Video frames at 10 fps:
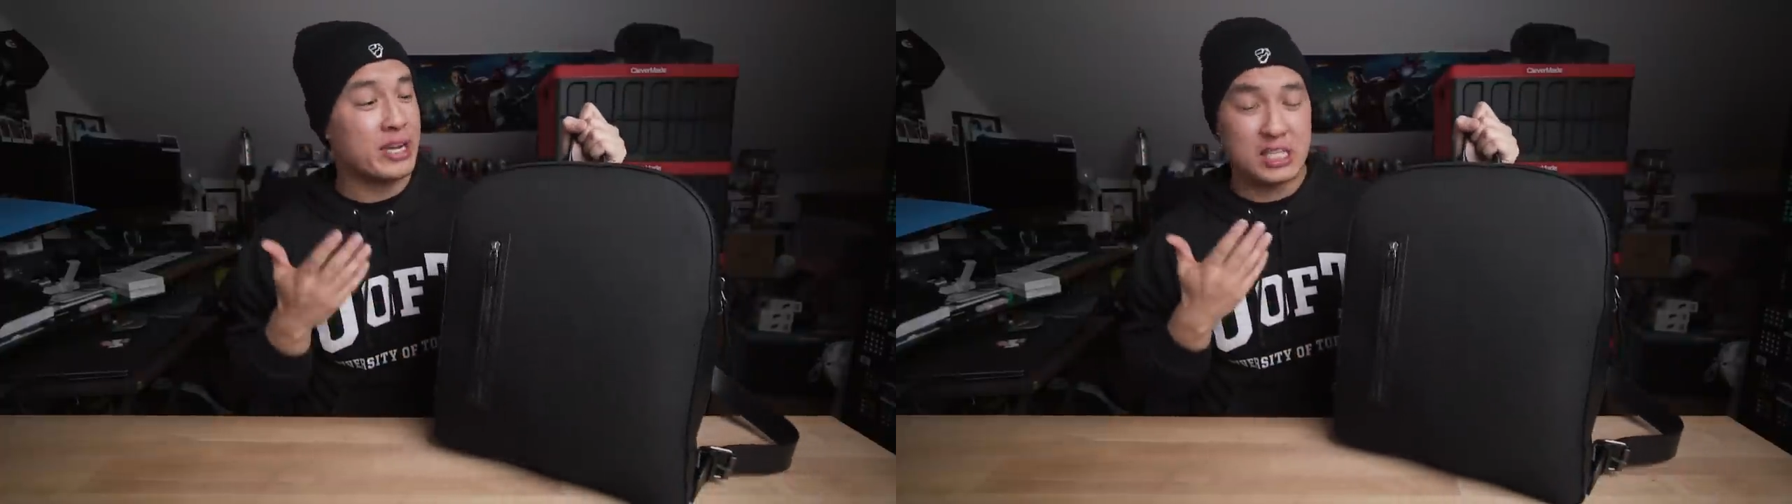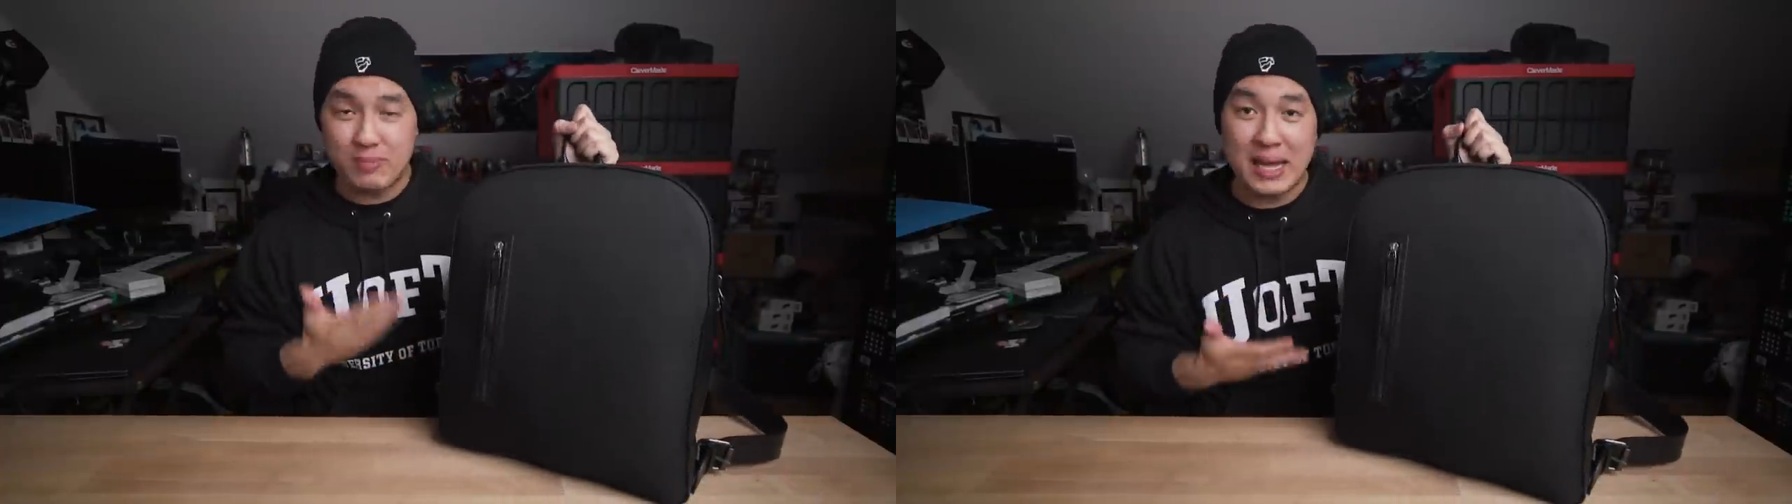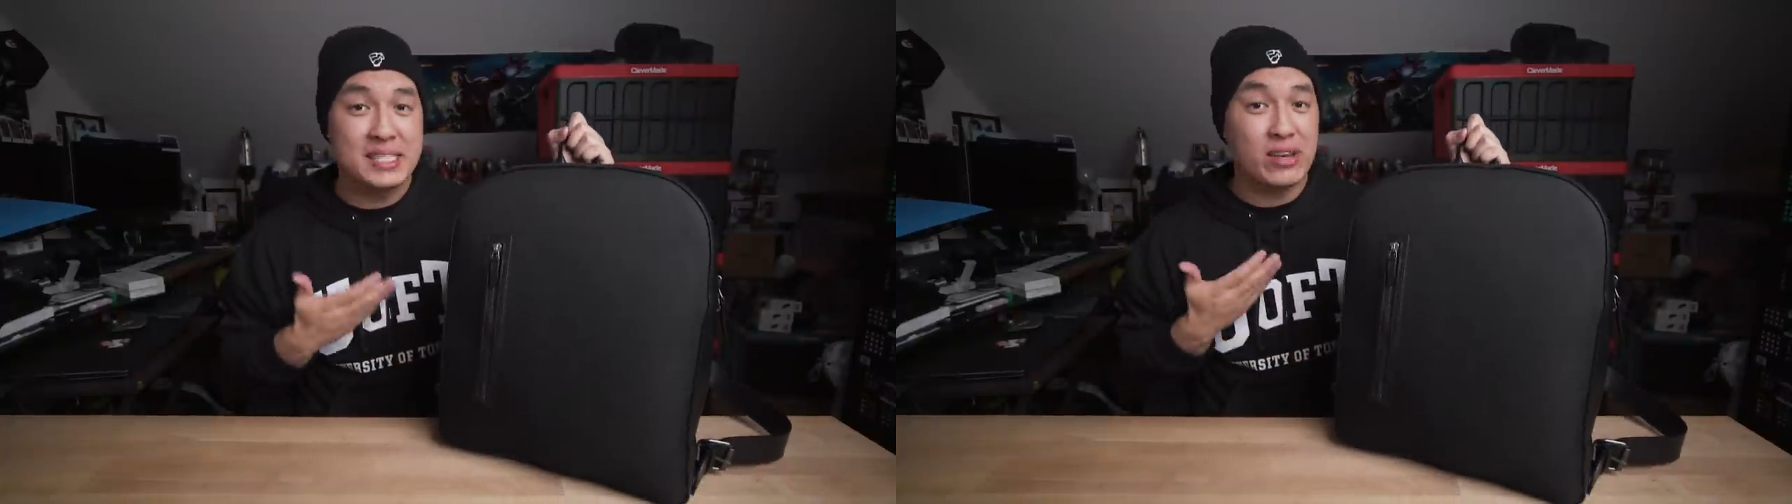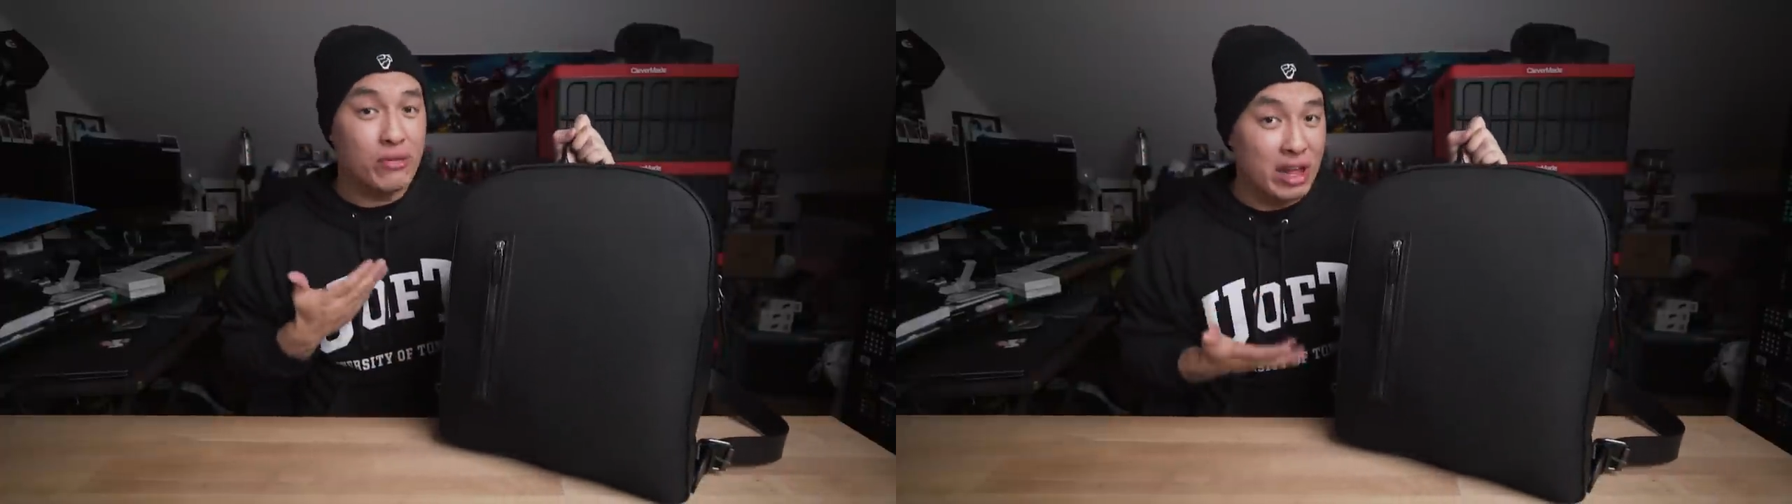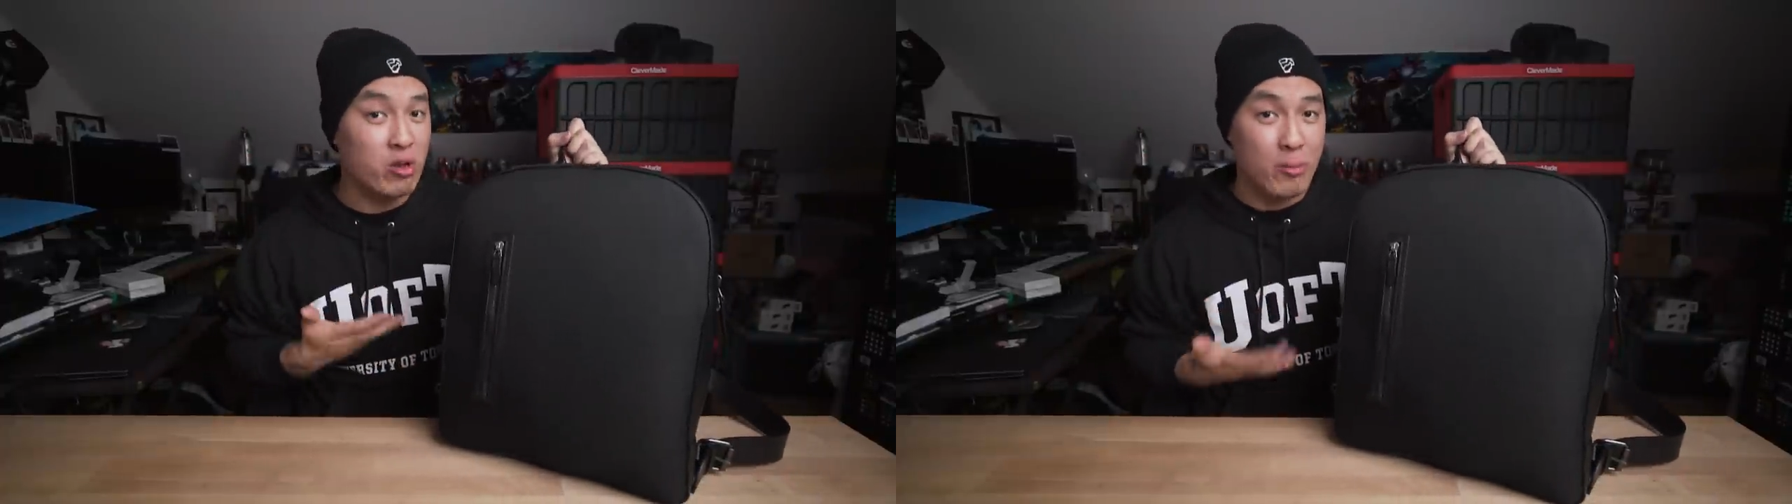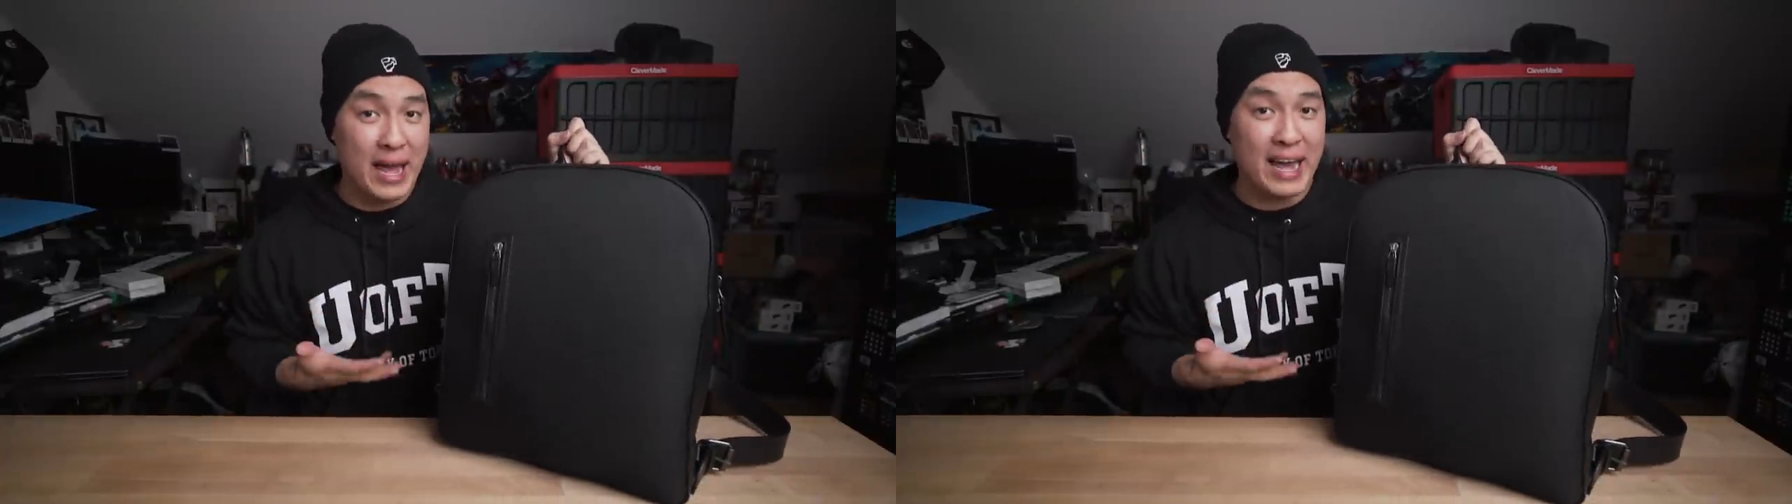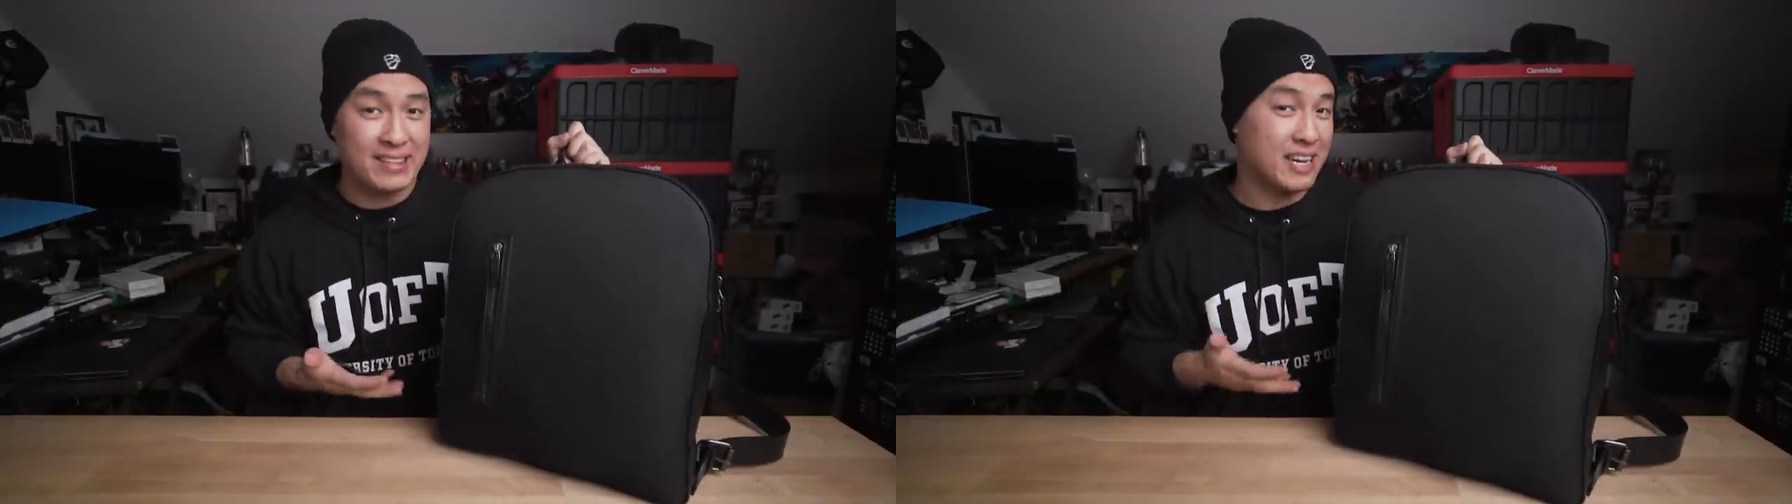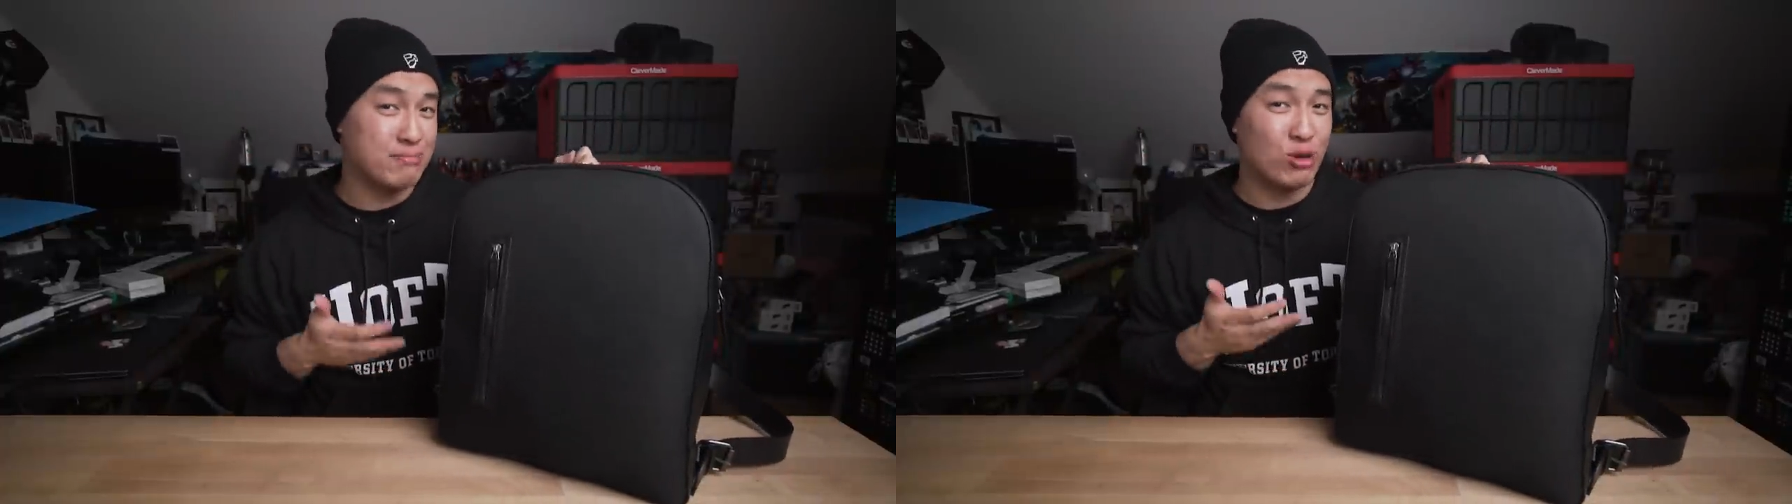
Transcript: expensive leather bag that